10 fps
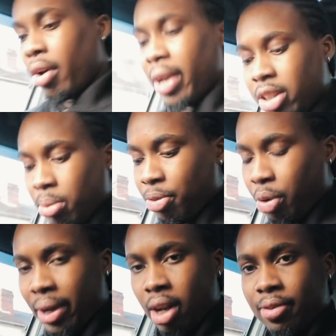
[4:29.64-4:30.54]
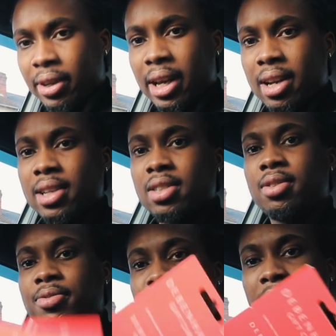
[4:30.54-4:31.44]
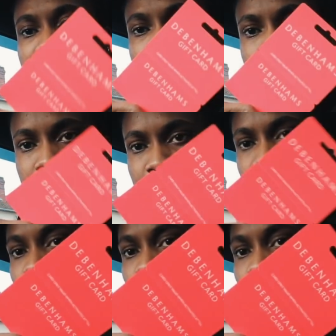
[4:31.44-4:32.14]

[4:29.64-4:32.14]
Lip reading: Okay, so before we head off again, let's choose